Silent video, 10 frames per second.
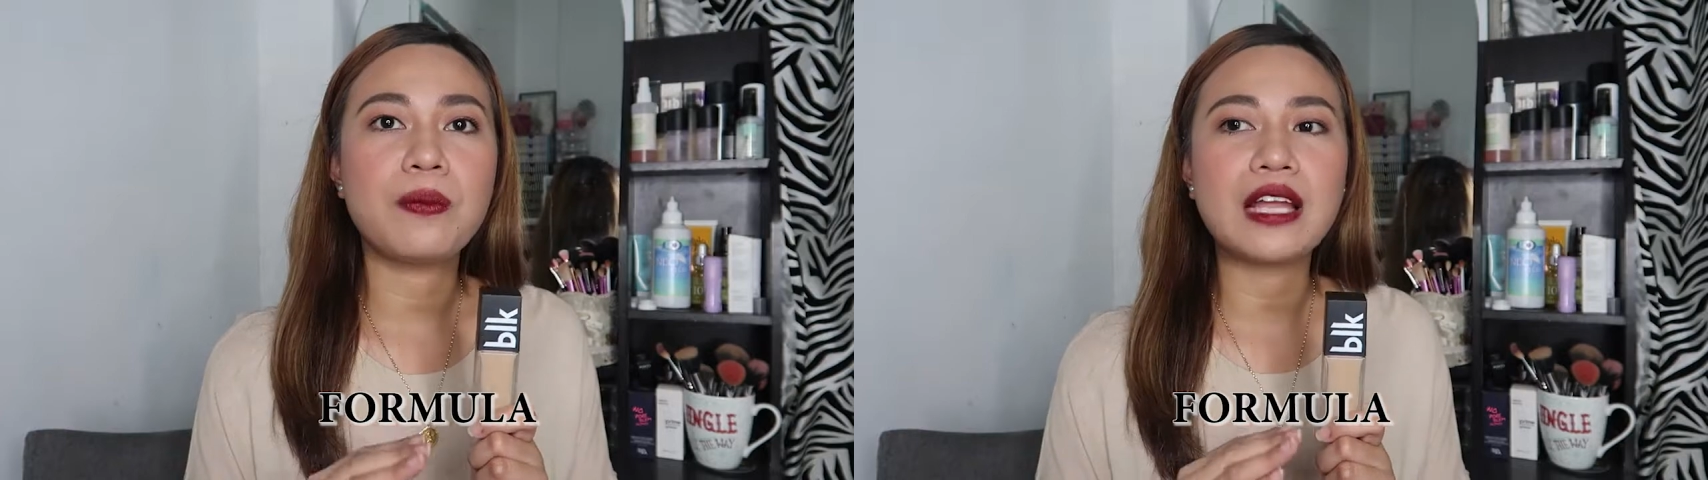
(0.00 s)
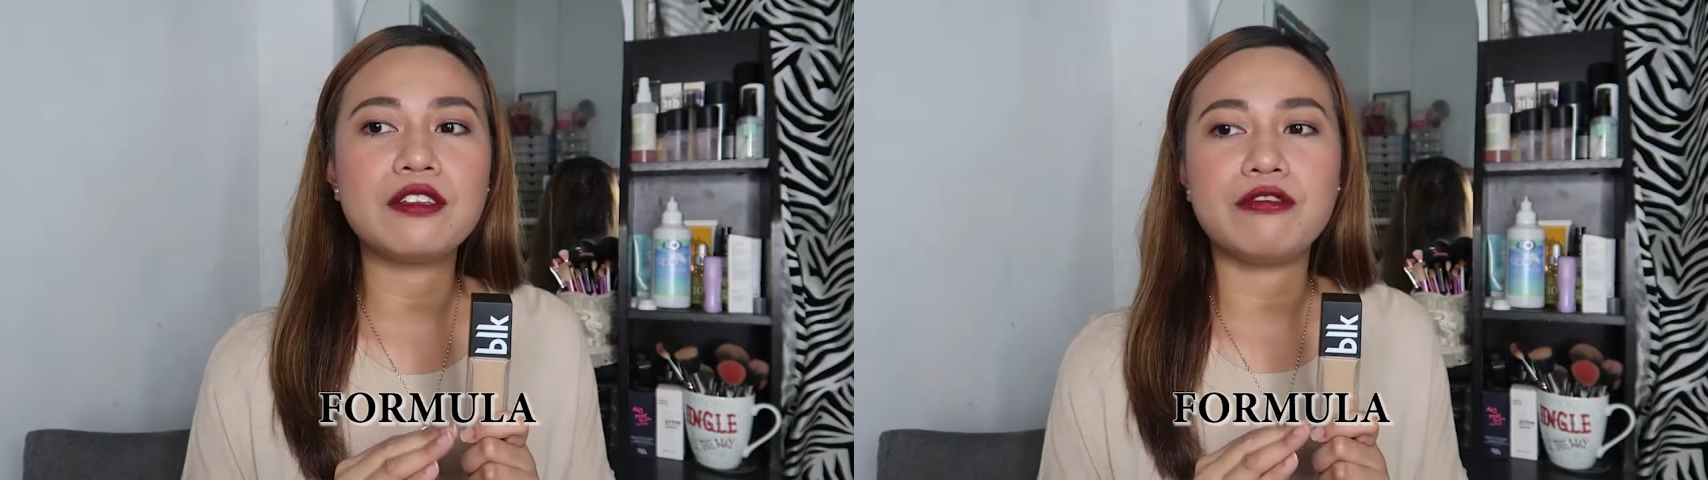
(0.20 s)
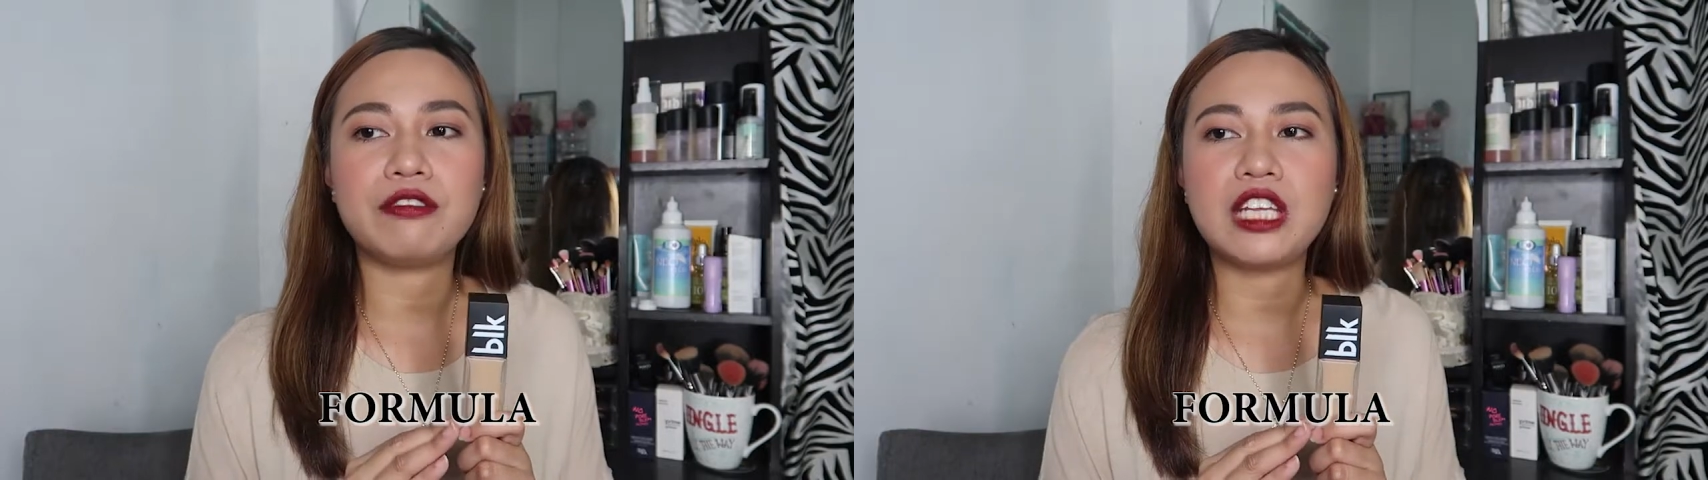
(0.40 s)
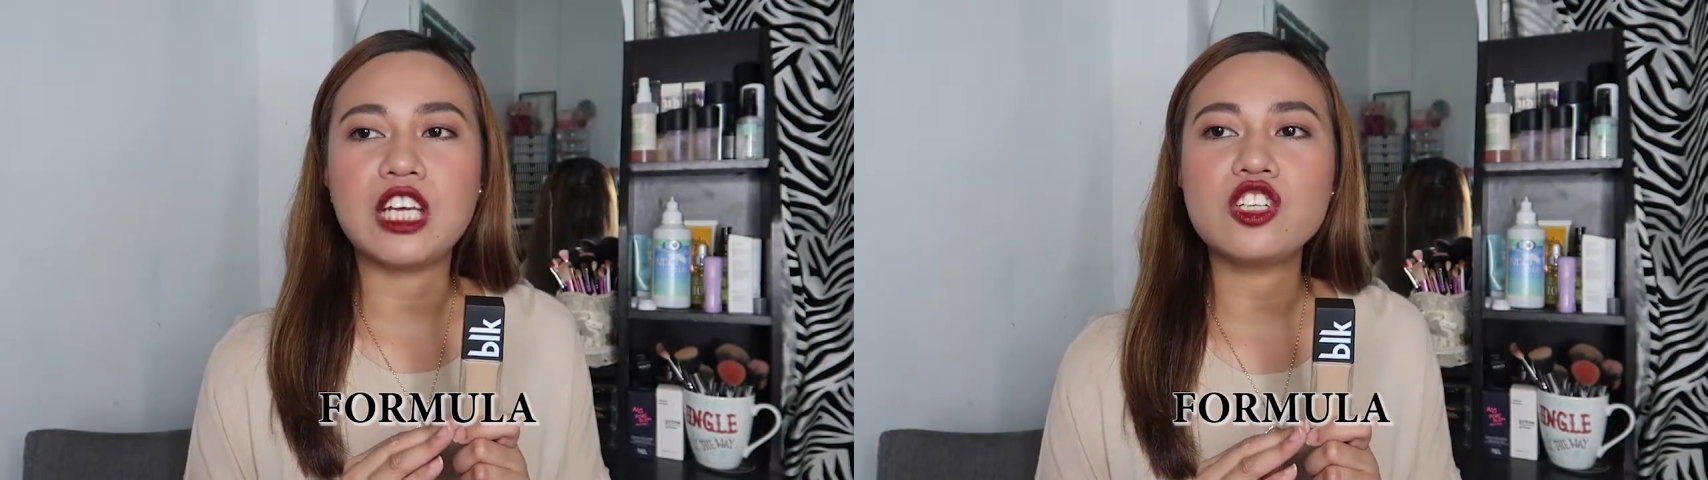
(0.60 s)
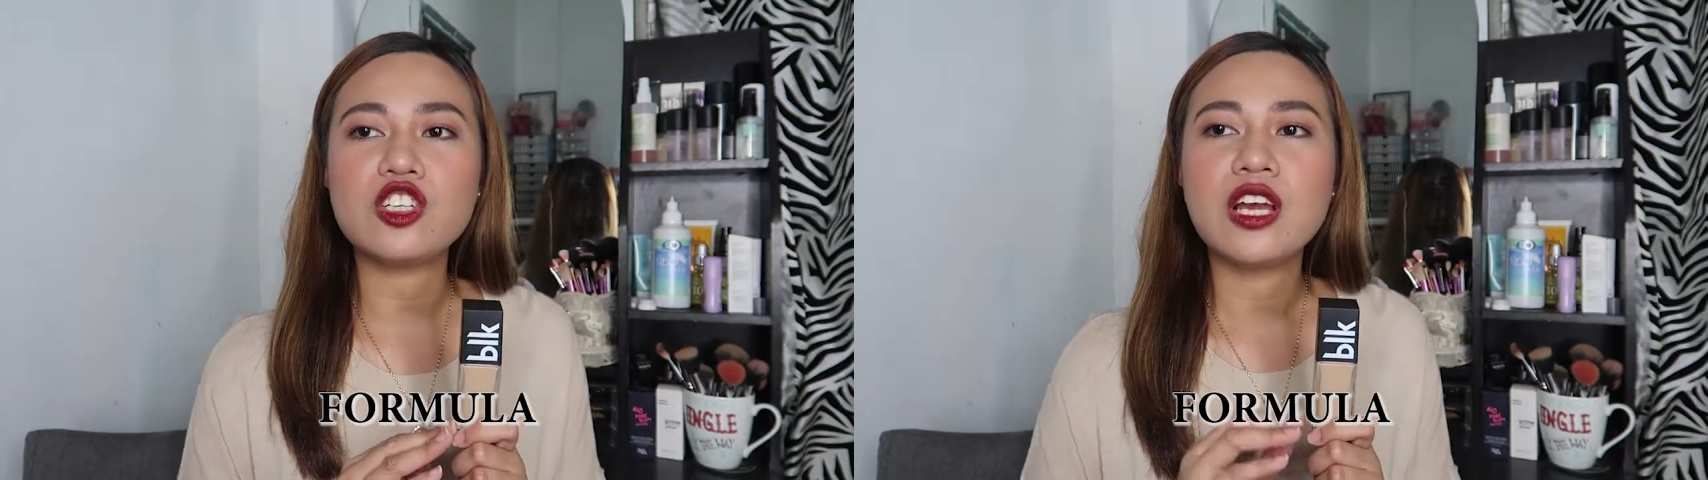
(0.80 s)
matte
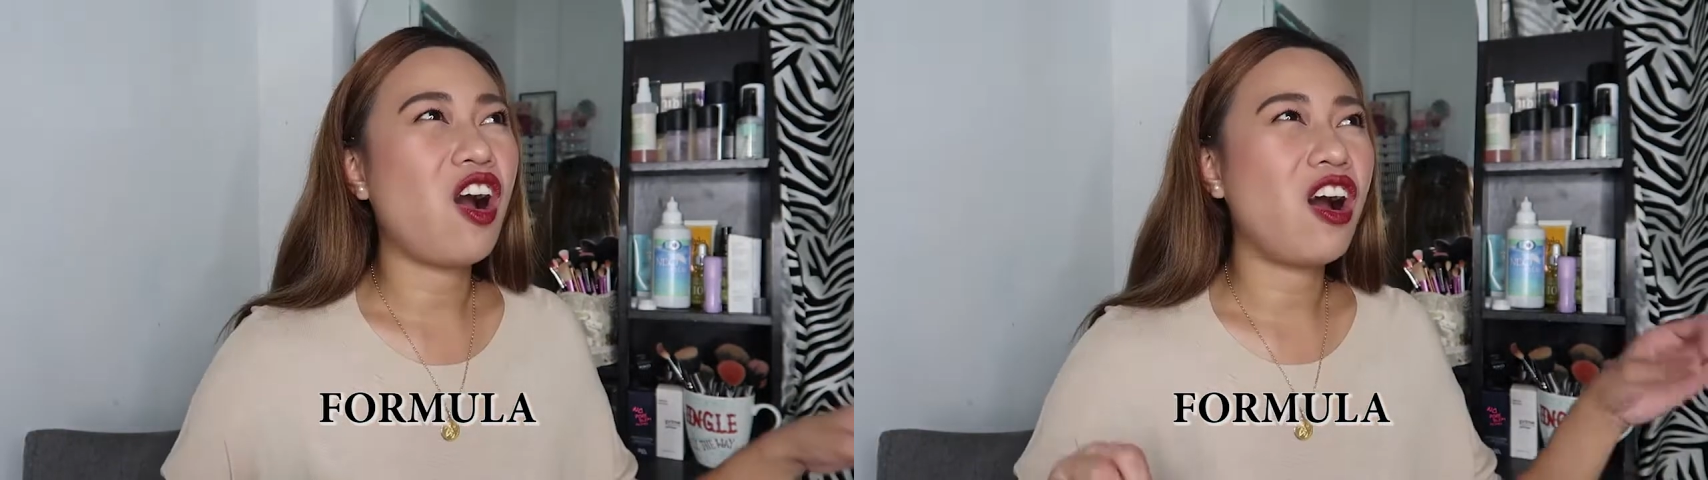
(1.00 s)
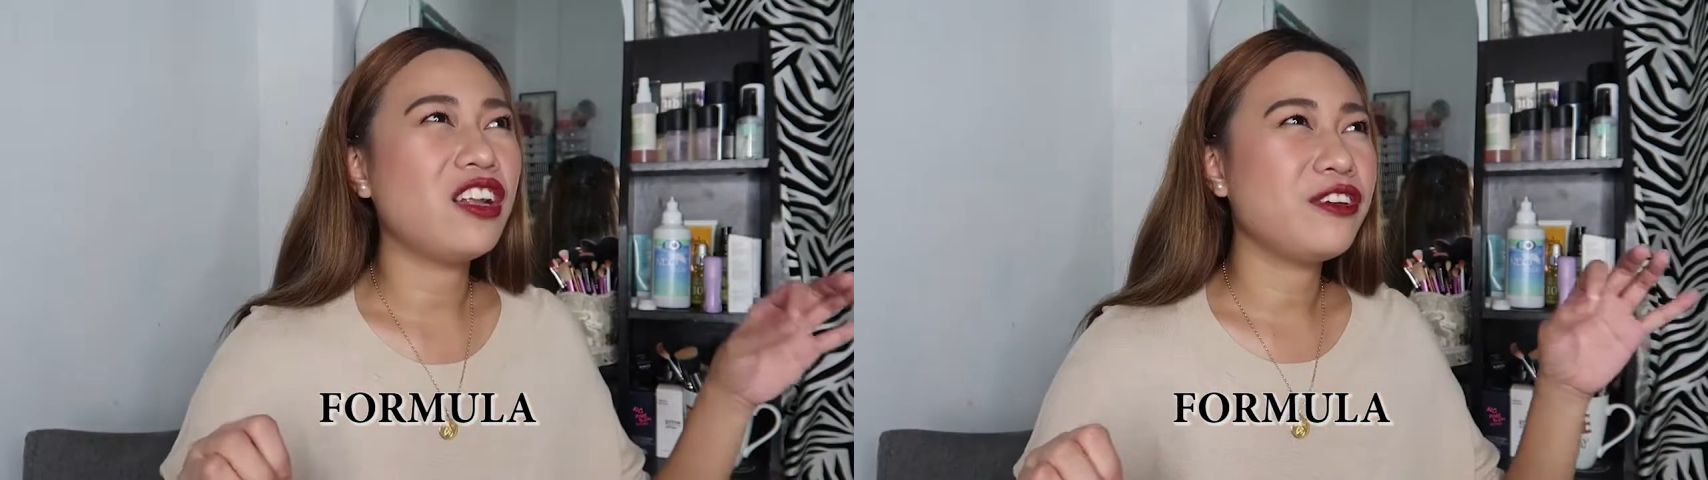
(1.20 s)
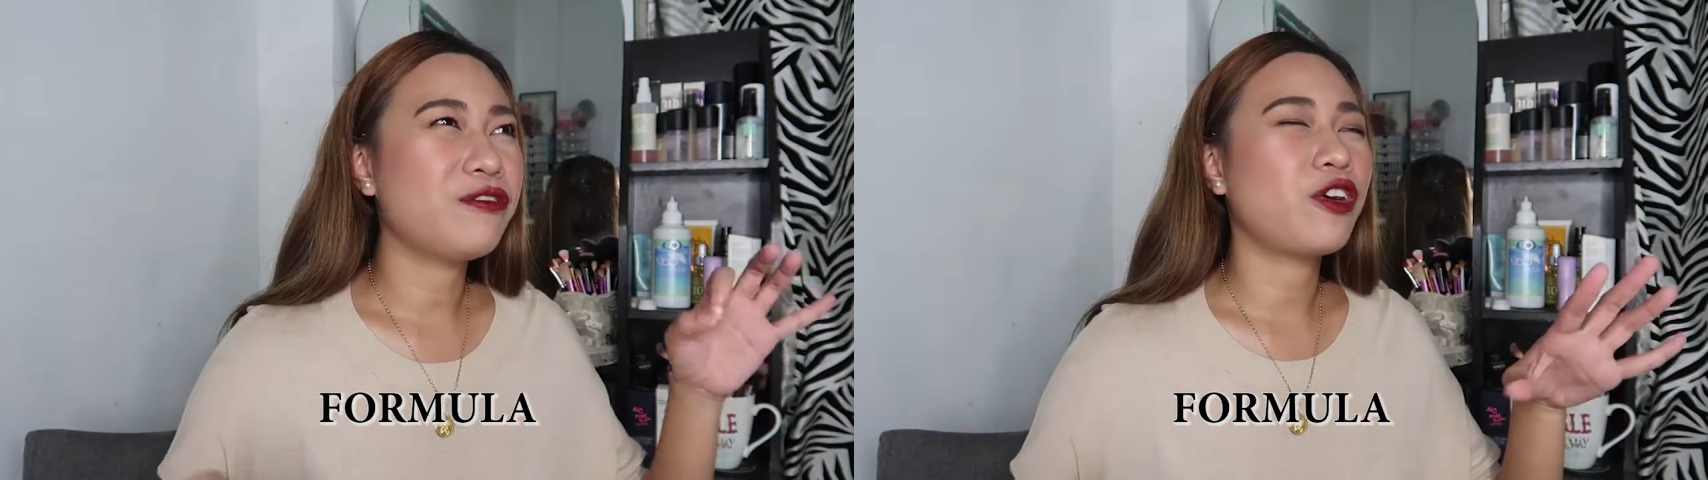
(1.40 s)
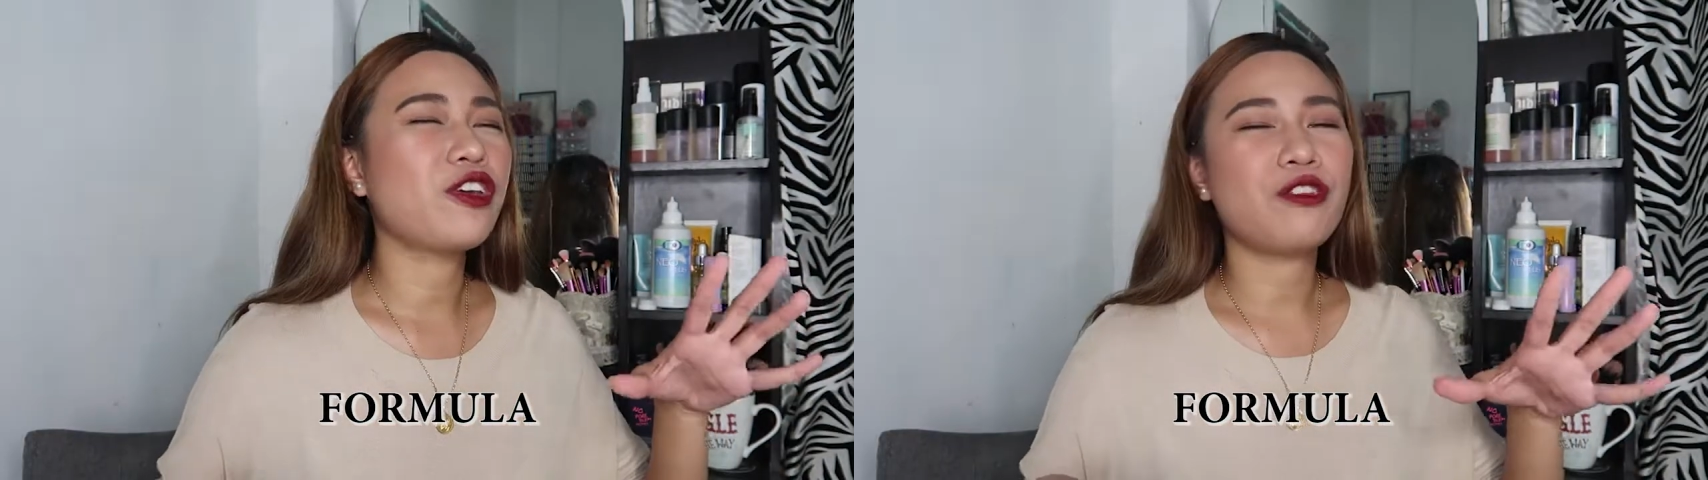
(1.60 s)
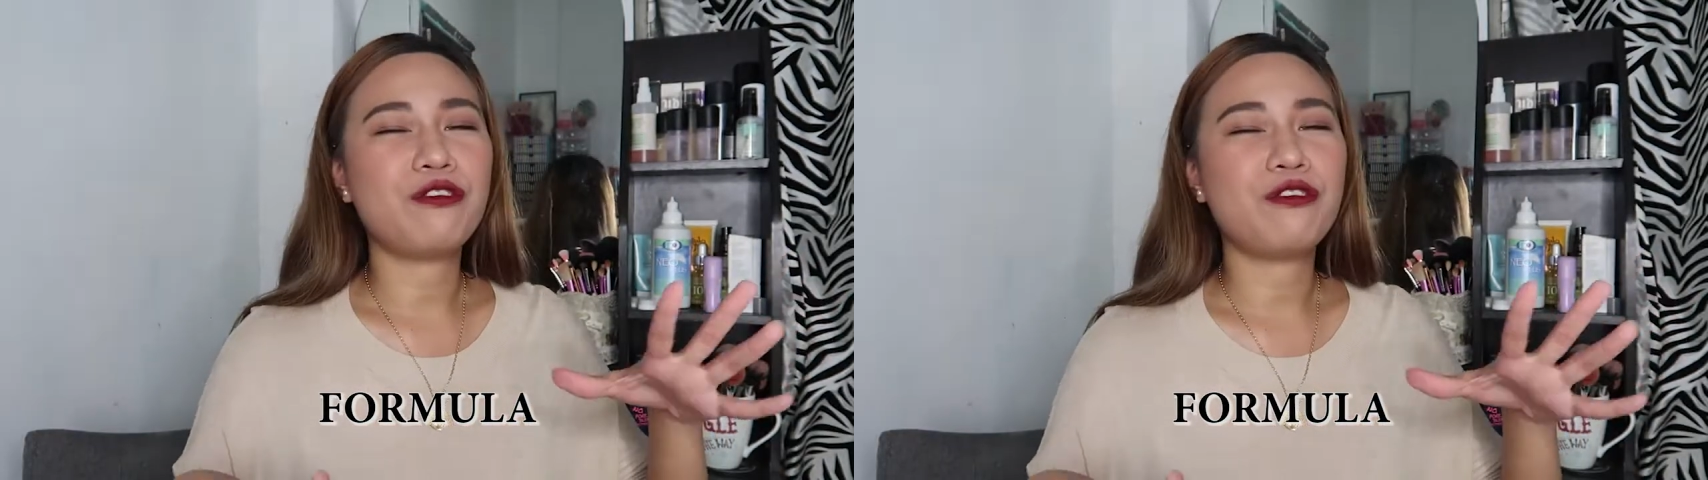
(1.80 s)
finish. On the 4th